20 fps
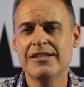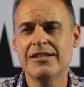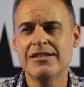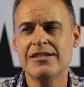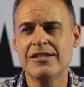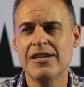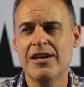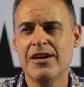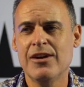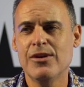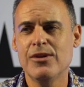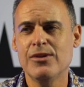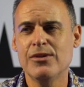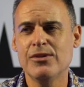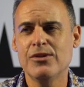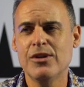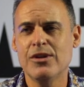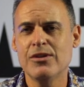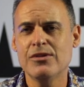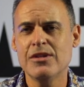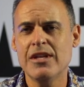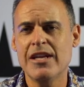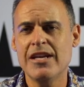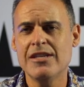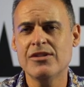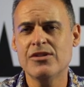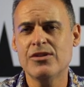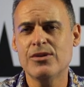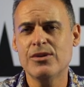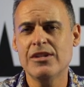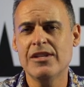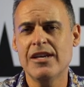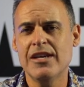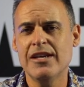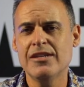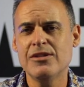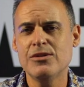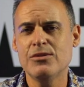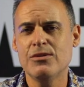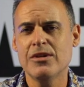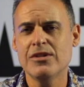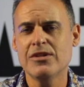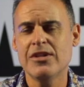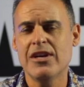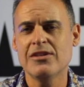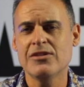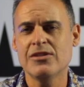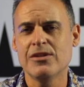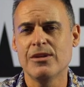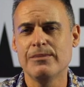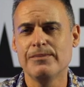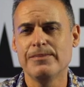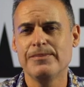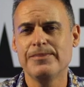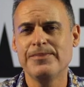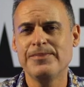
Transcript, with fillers: So those last 3 days was awesome.